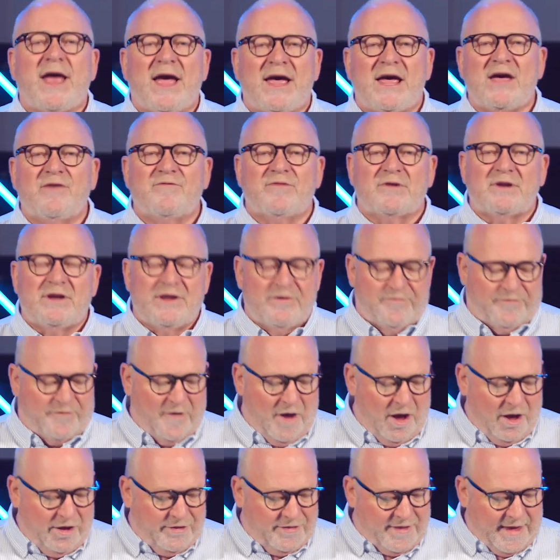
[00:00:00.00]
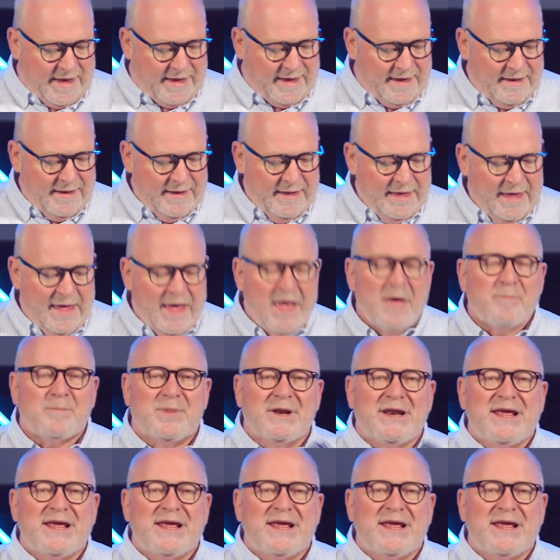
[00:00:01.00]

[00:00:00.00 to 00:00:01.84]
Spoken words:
our Heavenly Father, but